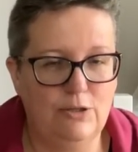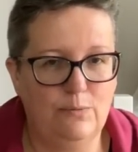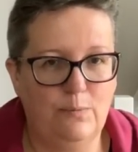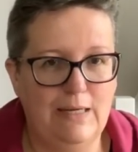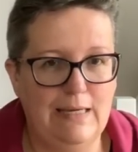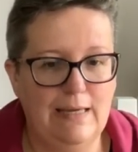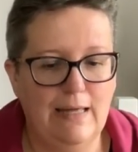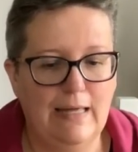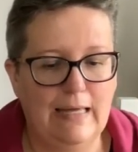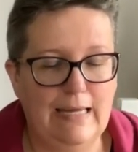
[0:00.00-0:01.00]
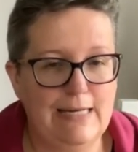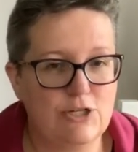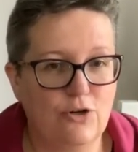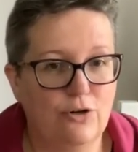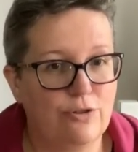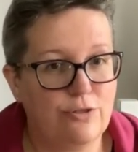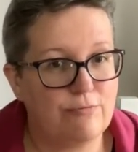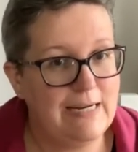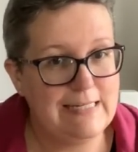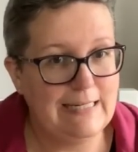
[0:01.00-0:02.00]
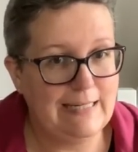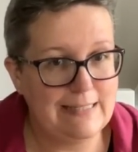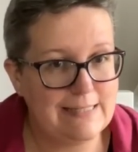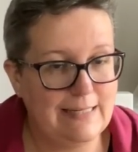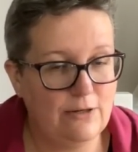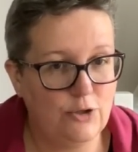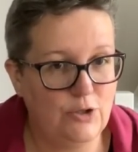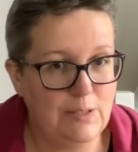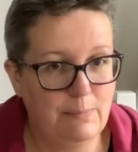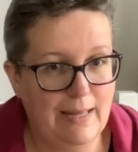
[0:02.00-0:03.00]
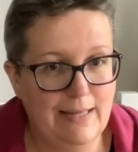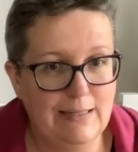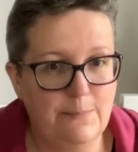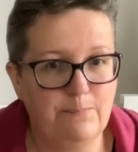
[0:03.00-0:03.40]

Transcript: We each got 3 tickets in our goodie bag,